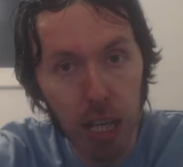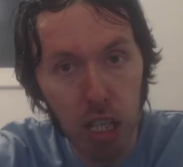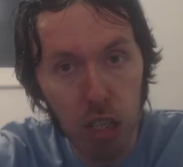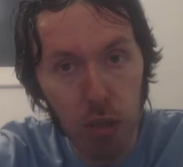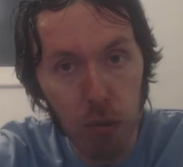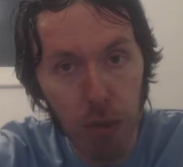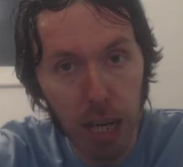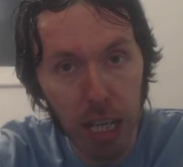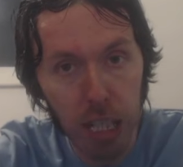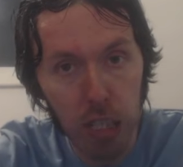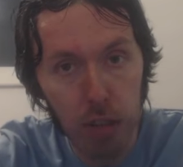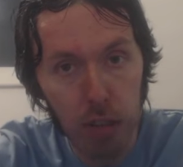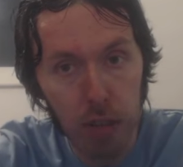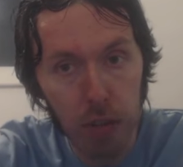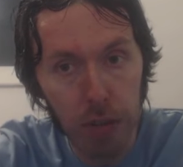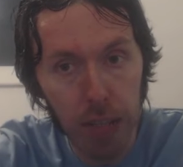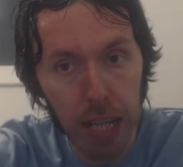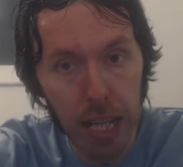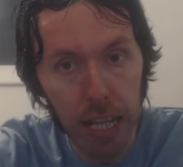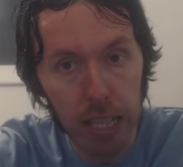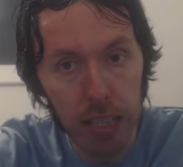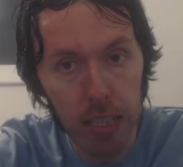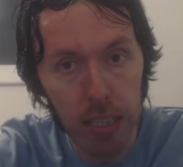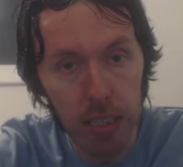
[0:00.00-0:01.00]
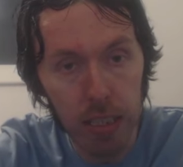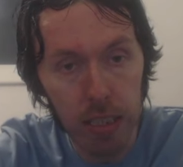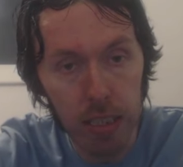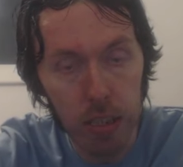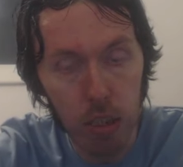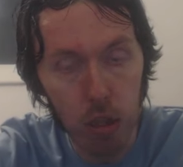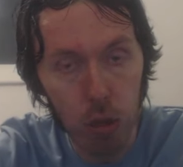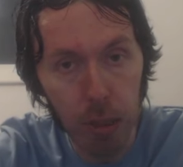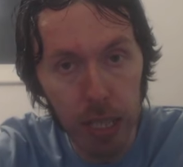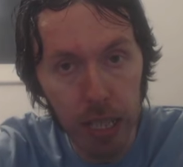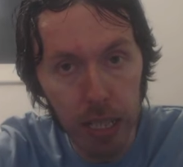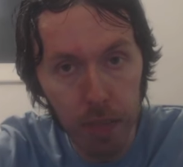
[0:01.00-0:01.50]
Rashford for that
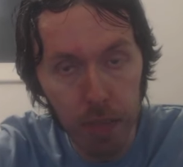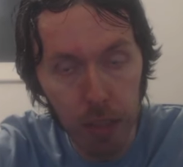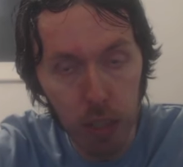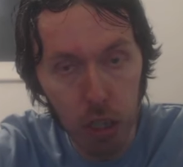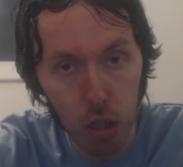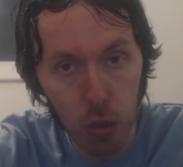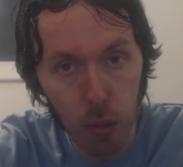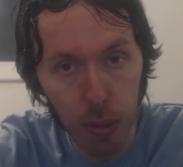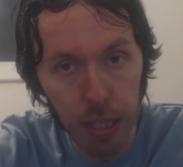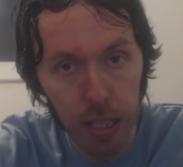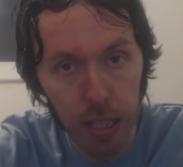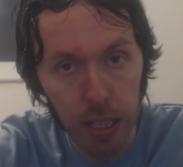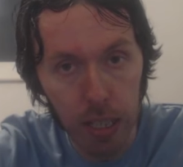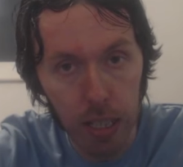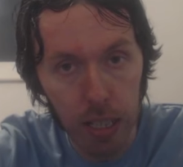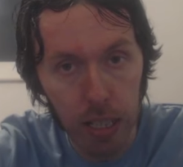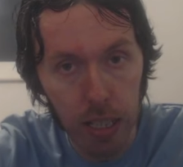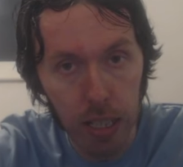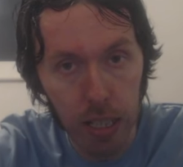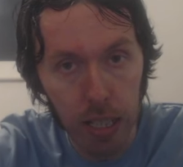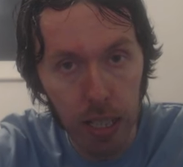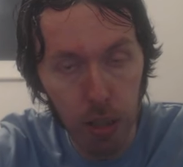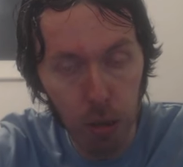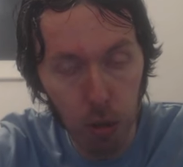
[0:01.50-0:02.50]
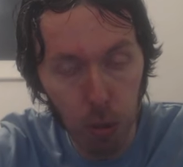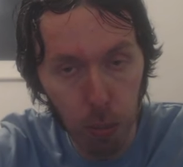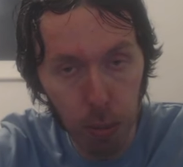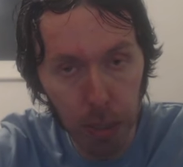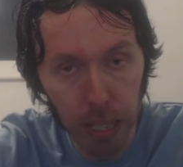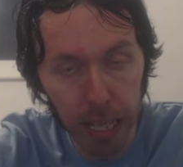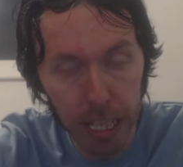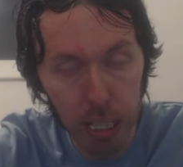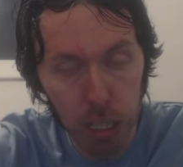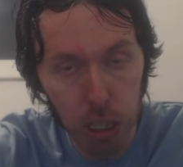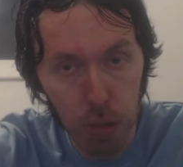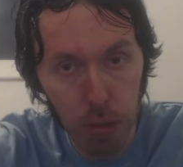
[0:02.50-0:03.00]
tweet, for this tweet, and the
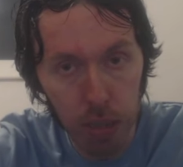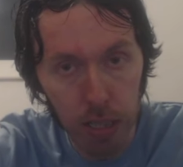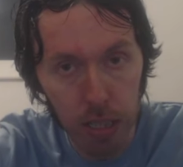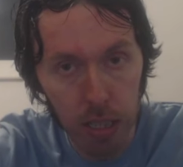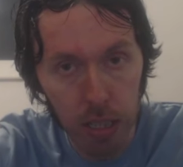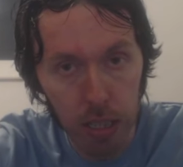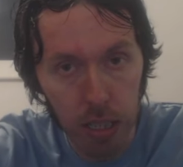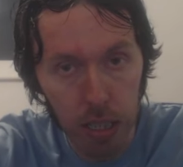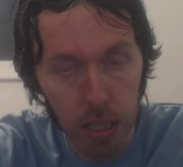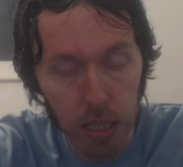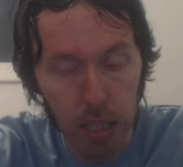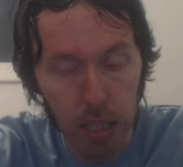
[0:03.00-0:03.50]
reply to it?